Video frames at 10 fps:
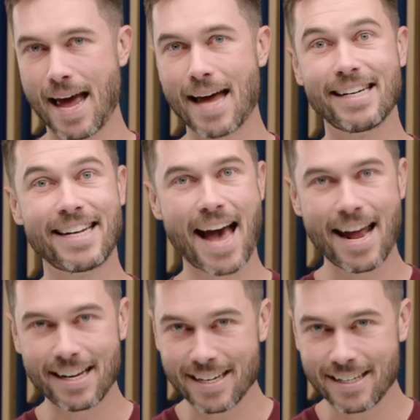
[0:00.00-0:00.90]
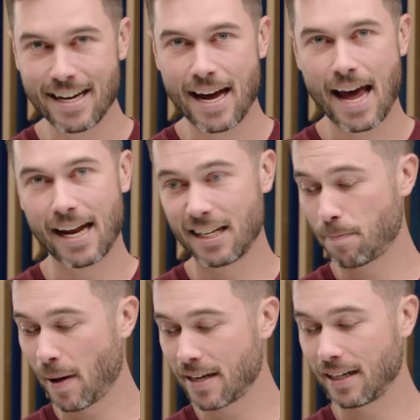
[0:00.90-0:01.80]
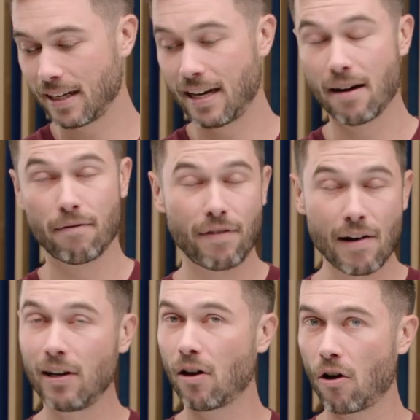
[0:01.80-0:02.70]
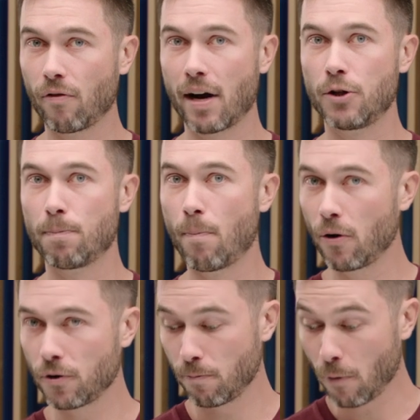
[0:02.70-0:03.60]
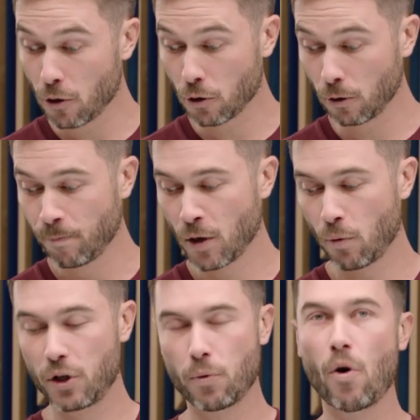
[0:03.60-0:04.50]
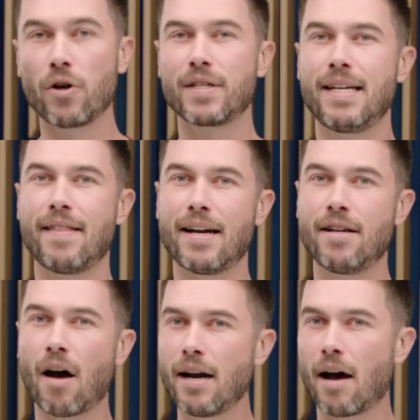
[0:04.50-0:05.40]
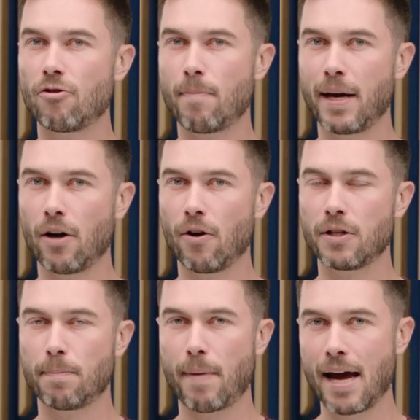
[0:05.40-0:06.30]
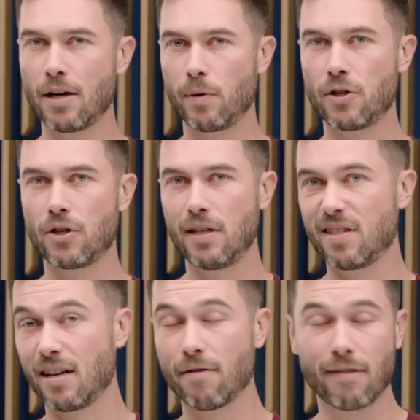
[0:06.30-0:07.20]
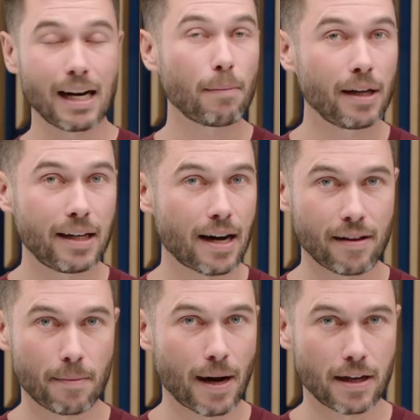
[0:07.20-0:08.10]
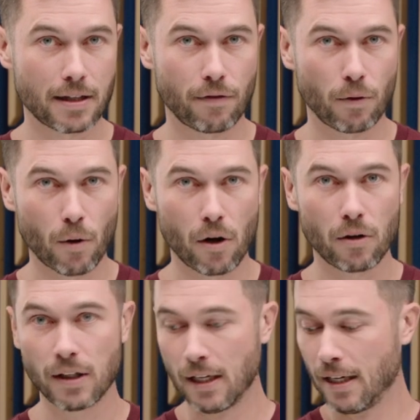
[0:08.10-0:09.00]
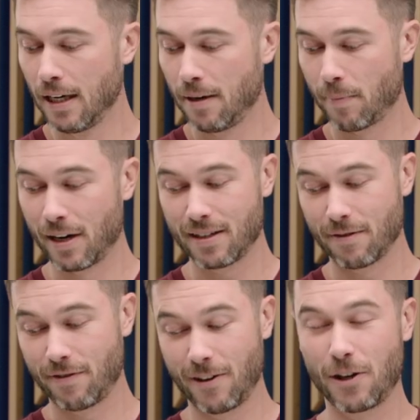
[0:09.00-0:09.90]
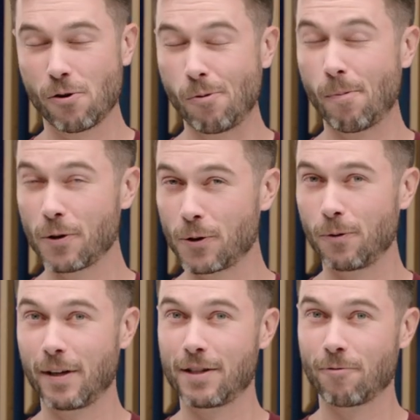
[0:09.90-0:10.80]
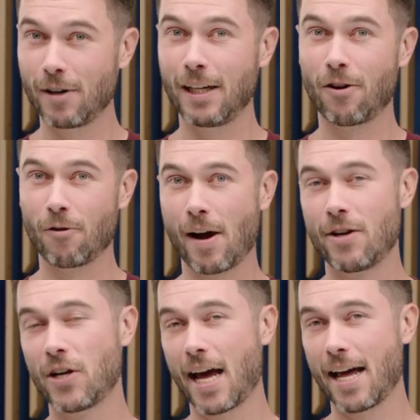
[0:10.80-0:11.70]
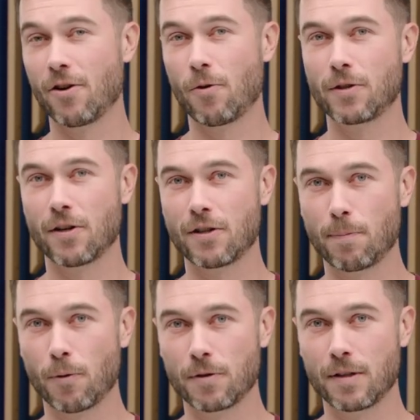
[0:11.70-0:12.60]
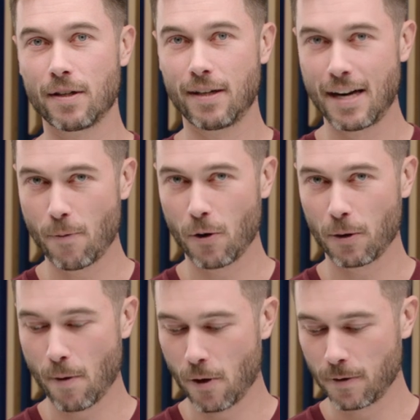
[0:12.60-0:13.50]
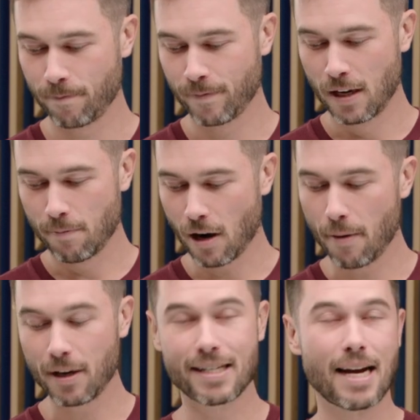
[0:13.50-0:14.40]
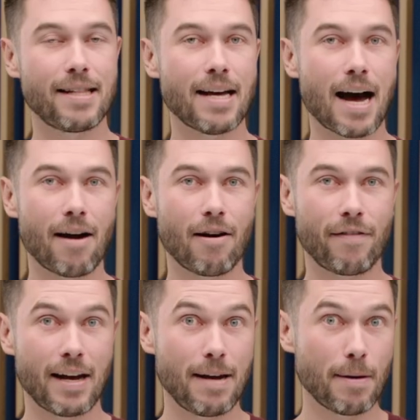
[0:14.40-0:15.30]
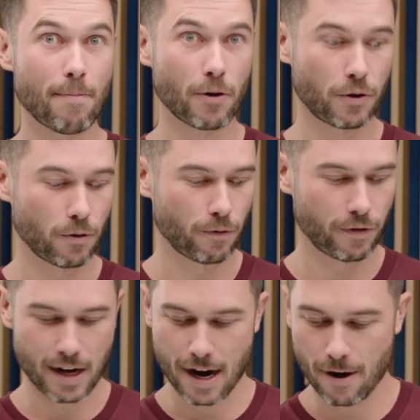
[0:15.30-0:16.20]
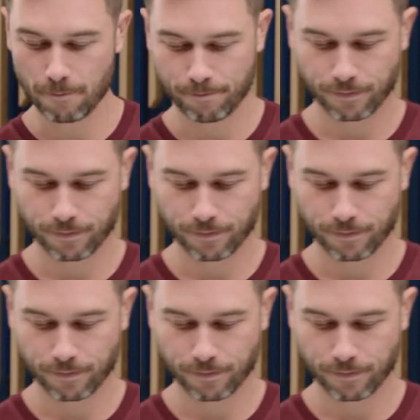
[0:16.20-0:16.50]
and Canada. And it's basically a very long range module, which works in that 900 megahertz band, which isn't available in other parts of the world, but it's a very cool module. It's really long range and it also supports network mode. But I'm going to take the RF EMIP module for now.